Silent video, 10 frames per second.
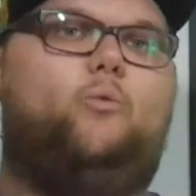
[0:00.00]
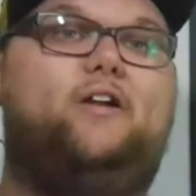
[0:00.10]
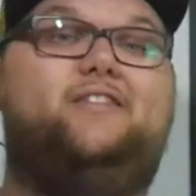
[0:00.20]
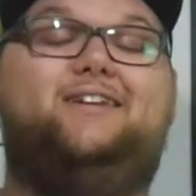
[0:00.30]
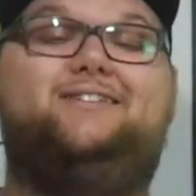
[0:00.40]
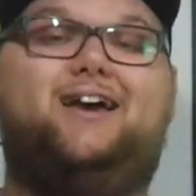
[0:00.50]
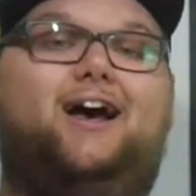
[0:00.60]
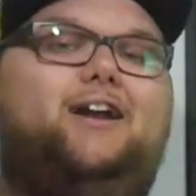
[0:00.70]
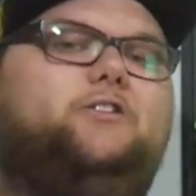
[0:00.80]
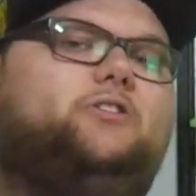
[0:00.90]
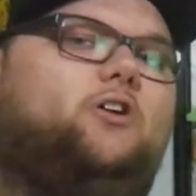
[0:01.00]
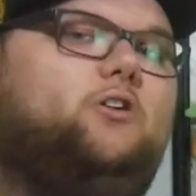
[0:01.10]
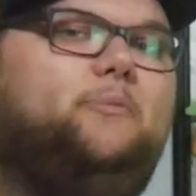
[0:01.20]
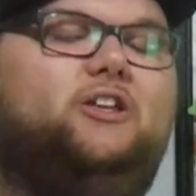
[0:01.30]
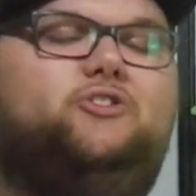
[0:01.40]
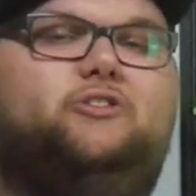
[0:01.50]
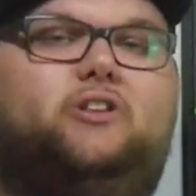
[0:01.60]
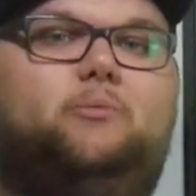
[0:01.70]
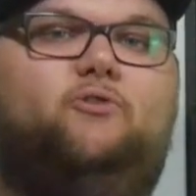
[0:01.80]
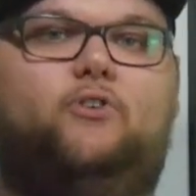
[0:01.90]
entire tournament is just
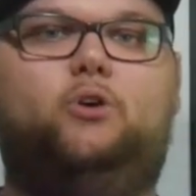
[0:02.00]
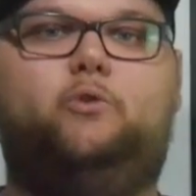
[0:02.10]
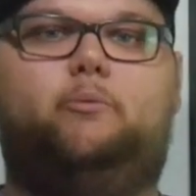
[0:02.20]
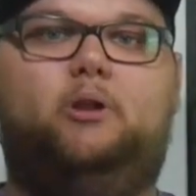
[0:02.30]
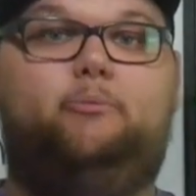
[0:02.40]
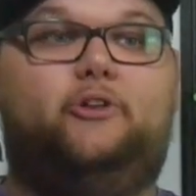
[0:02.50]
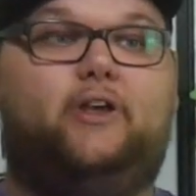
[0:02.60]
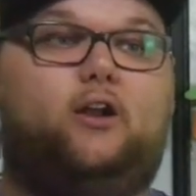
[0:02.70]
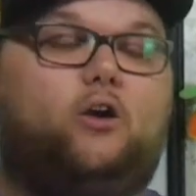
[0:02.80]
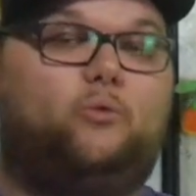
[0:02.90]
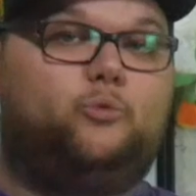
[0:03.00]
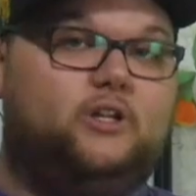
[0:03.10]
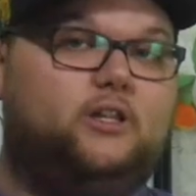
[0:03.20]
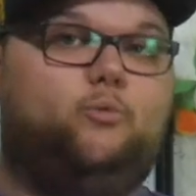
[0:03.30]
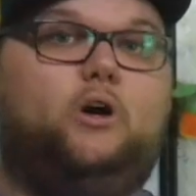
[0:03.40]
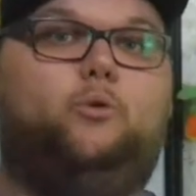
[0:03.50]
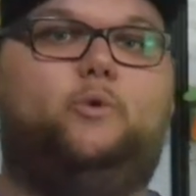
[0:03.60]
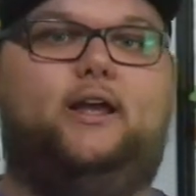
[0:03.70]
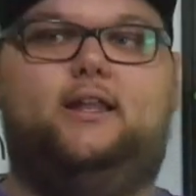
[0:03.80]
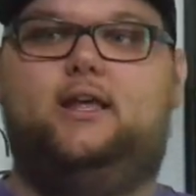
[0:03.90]
going to be filled with people that are really well
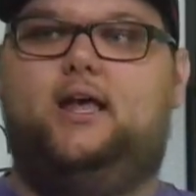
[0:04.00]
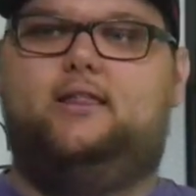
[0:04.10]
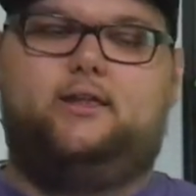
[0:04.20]
read,